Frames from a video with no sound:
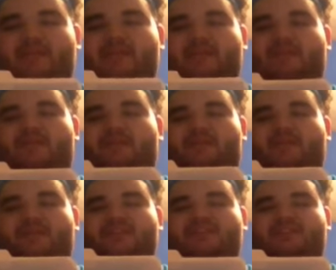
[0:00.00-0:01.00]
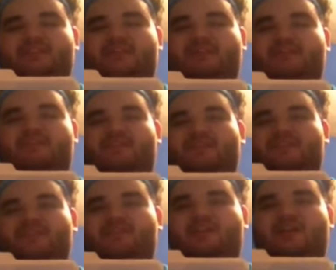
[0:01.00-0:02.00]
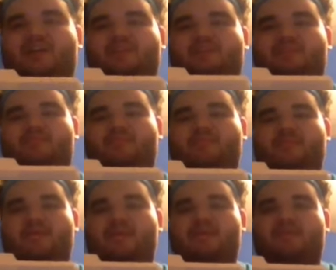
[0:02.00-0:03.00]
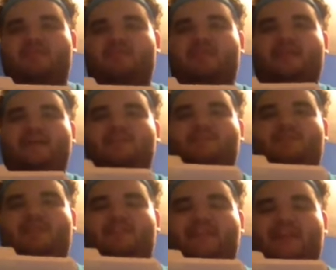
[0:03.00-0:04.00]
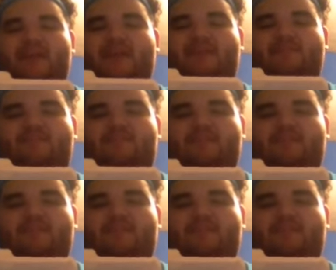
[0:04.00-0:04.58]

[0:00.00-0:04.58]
I think Oregon's just come off really strong in the last month and a half.